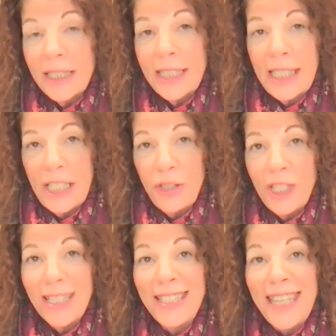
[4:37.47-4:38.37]

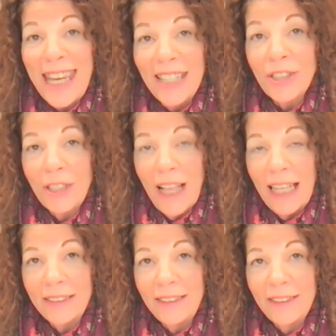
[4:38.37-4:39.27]
teaching dance
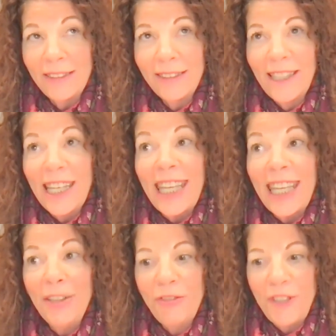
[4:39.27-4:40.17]
classes
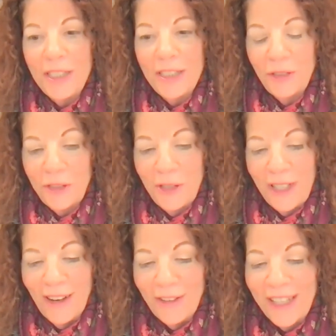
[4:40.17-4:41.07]
in a fitness
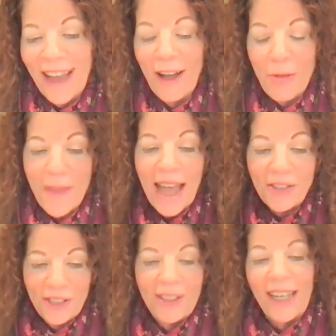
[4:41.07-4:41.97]
studio. Now,
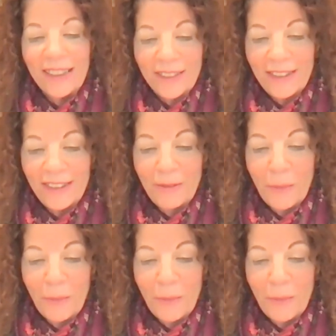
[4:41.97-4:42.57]
imagine this.